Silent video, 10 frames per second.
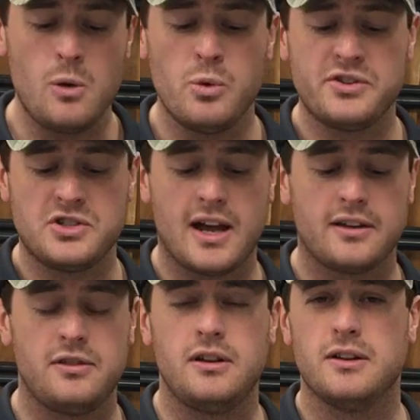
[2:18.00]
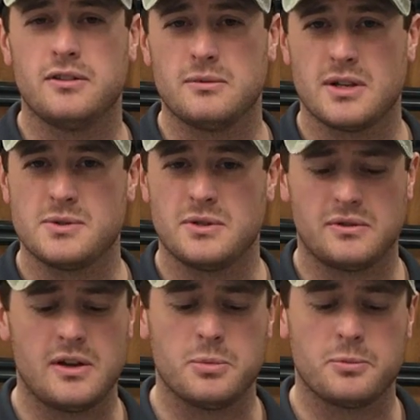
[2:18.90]
with chassis guns, sometimes they'll
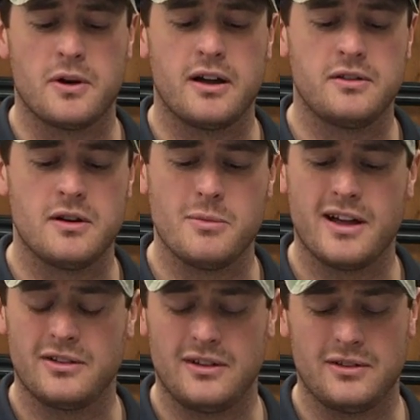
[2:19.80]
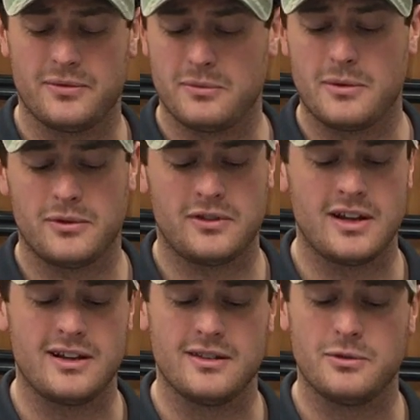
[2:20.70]
take proprietary magazines. If I'm not
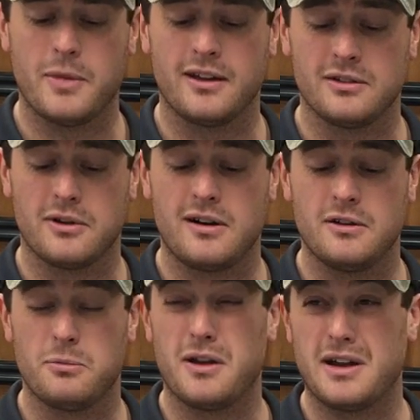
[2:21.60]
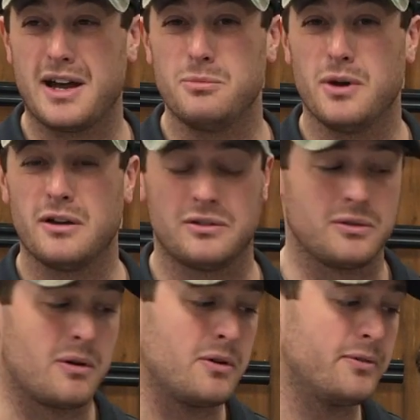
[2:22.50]
mistaken, this magazine right here is about 90 bucks, and
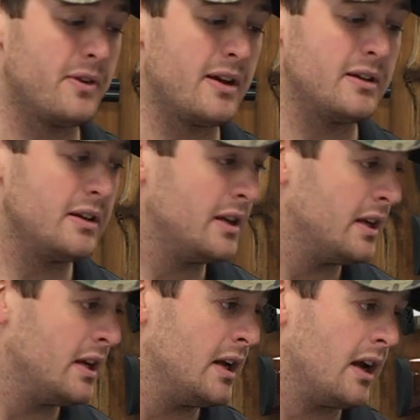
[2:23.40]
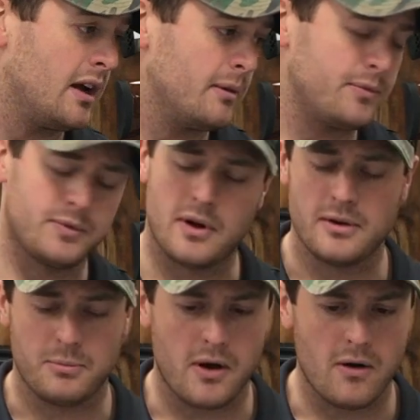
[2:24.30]
they're hard to find.
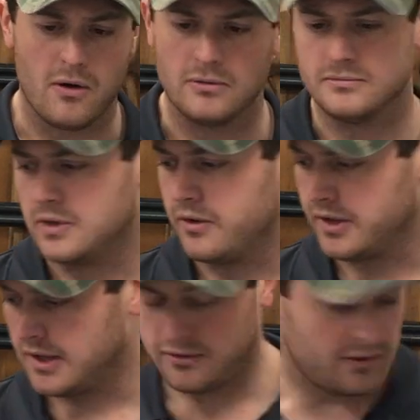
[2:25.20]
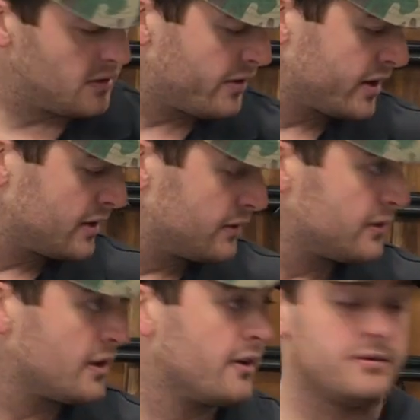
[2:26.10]
Threaded barrel, all that good
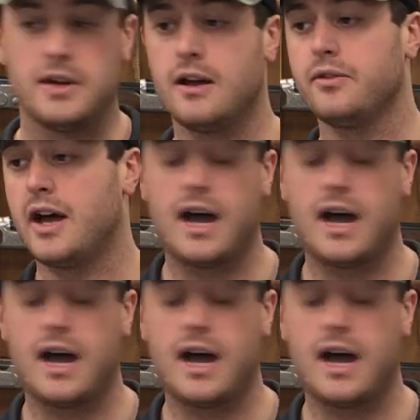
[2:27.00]
stuff. Now the